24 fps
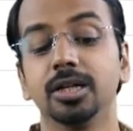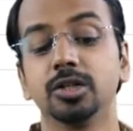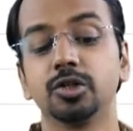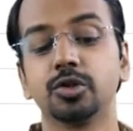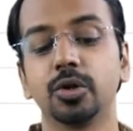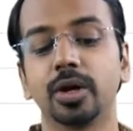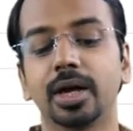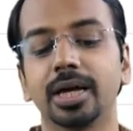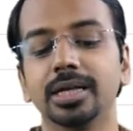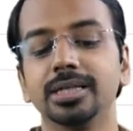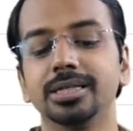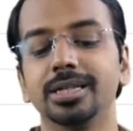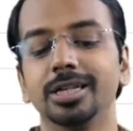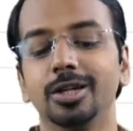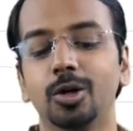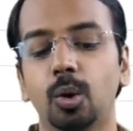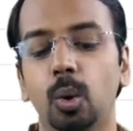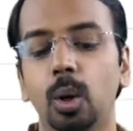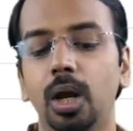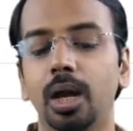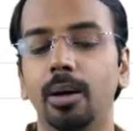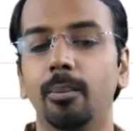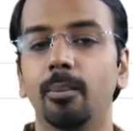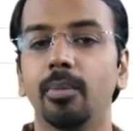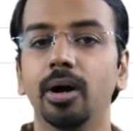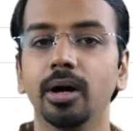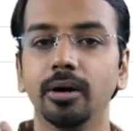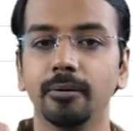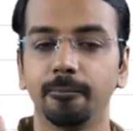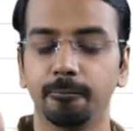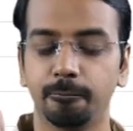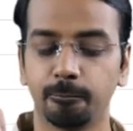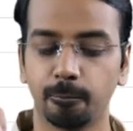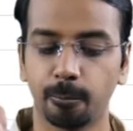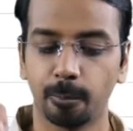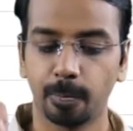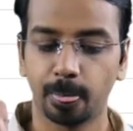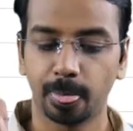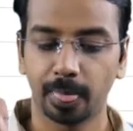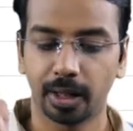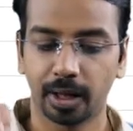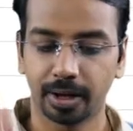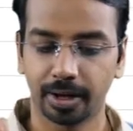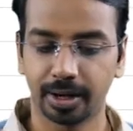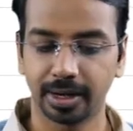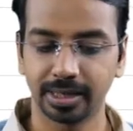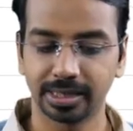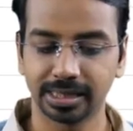So you can see roll number
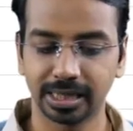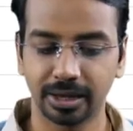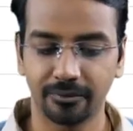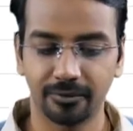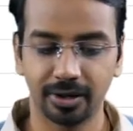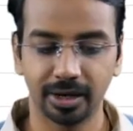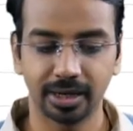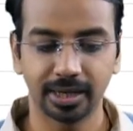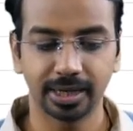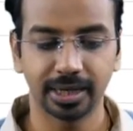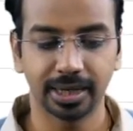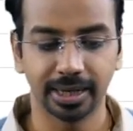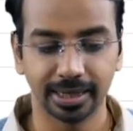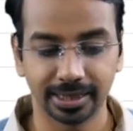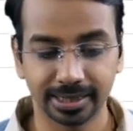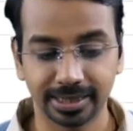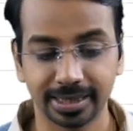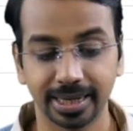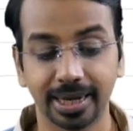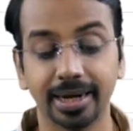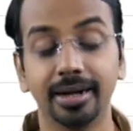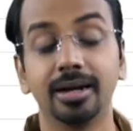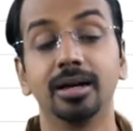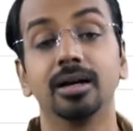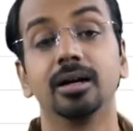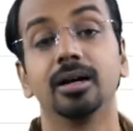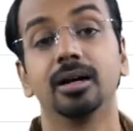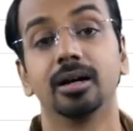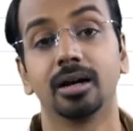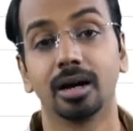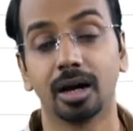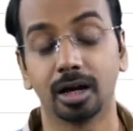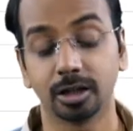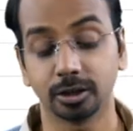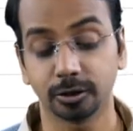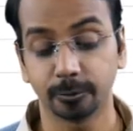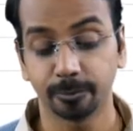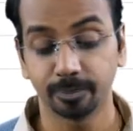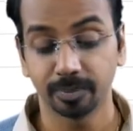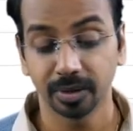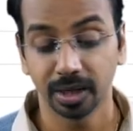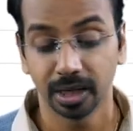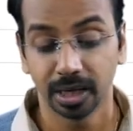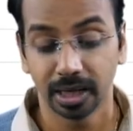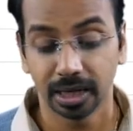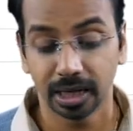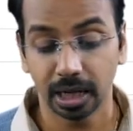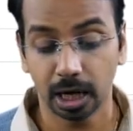107, it said Raj.
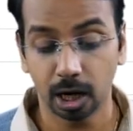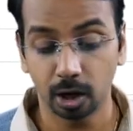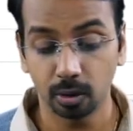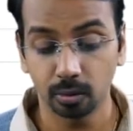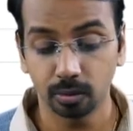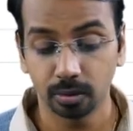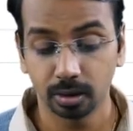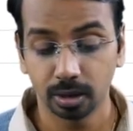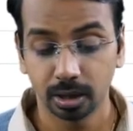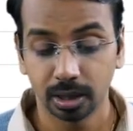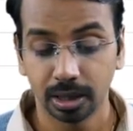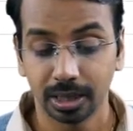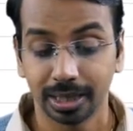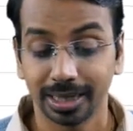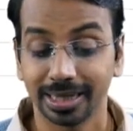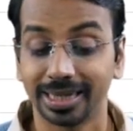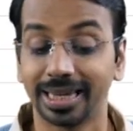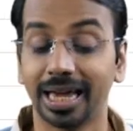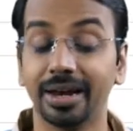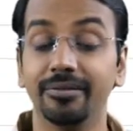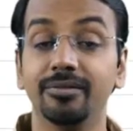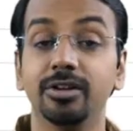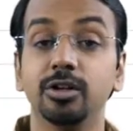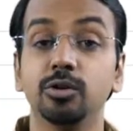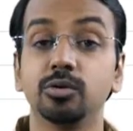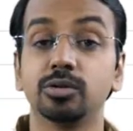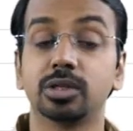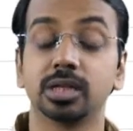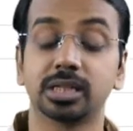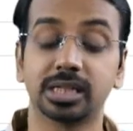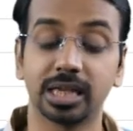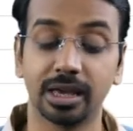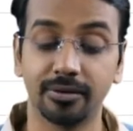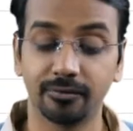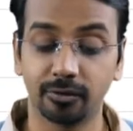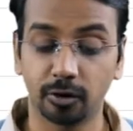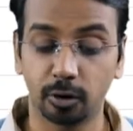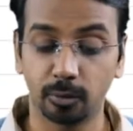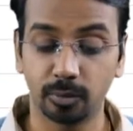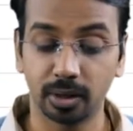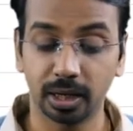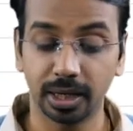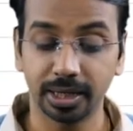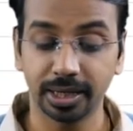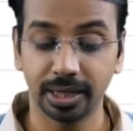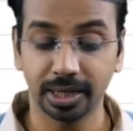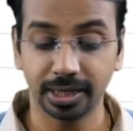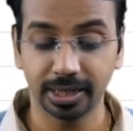Now can we use the same
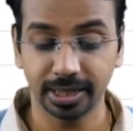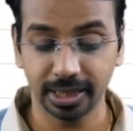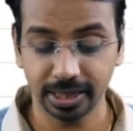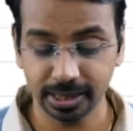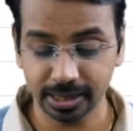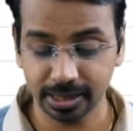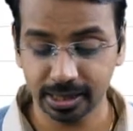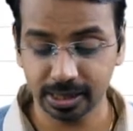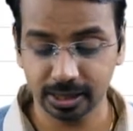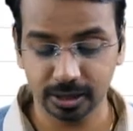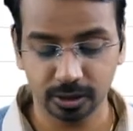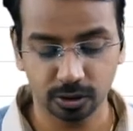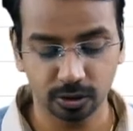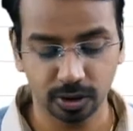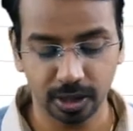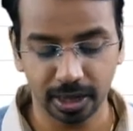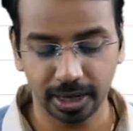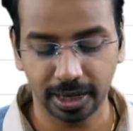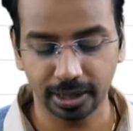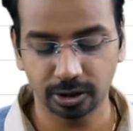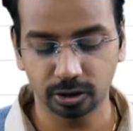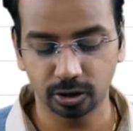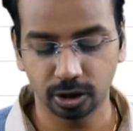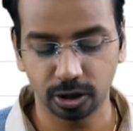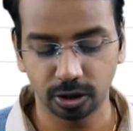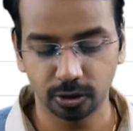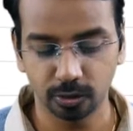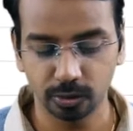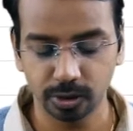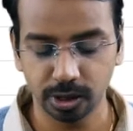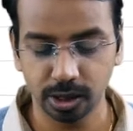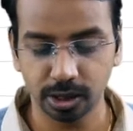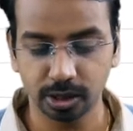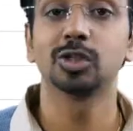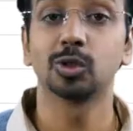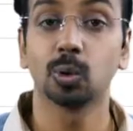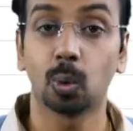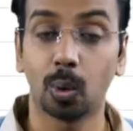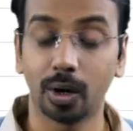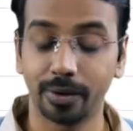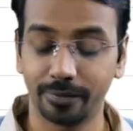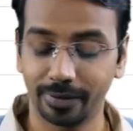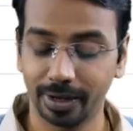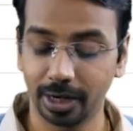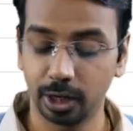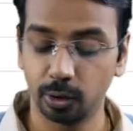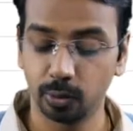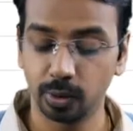formula here? Yes, you can actually use it. So
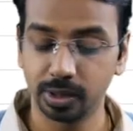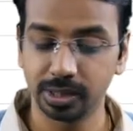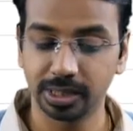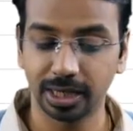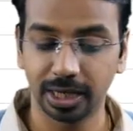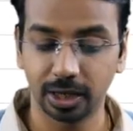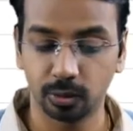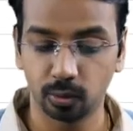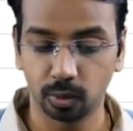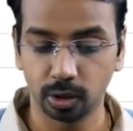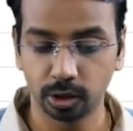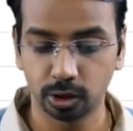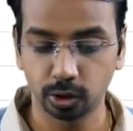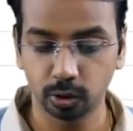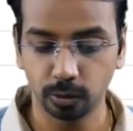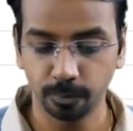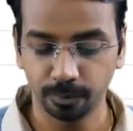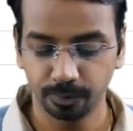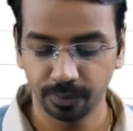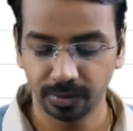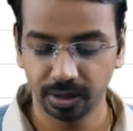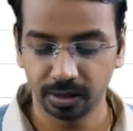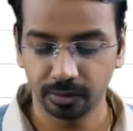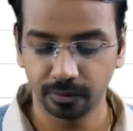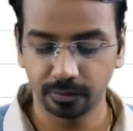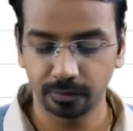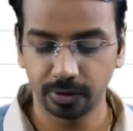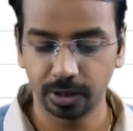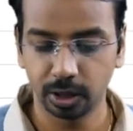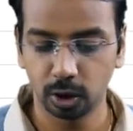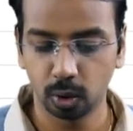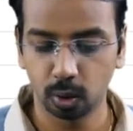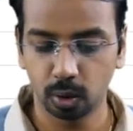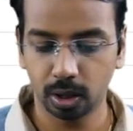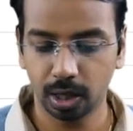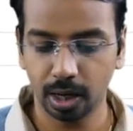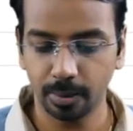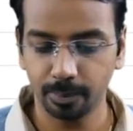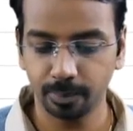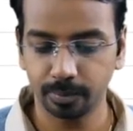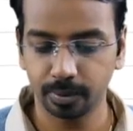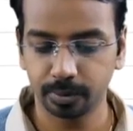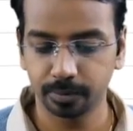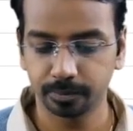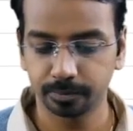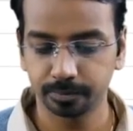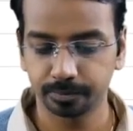what we can do is equal to VLOOKUP,